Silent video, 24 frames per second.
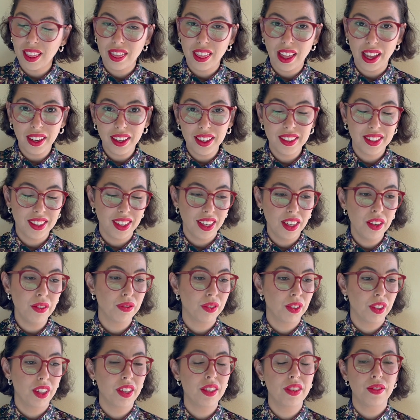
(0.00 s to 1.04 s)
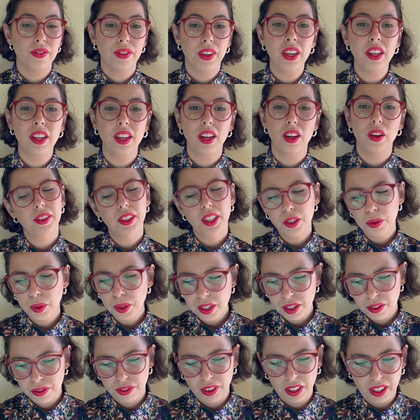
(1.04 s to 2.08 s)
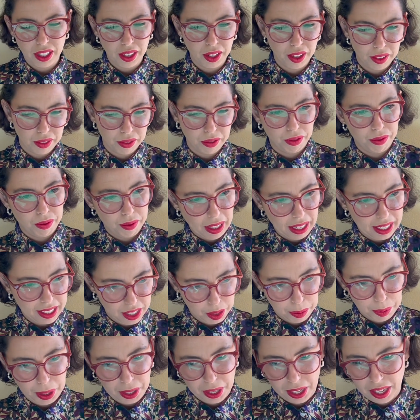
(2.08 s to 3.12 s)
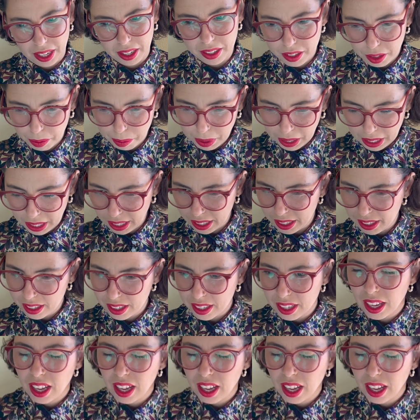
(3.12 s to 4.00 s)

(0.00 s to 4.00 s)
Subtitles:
that is it for this video. This was a funny experience because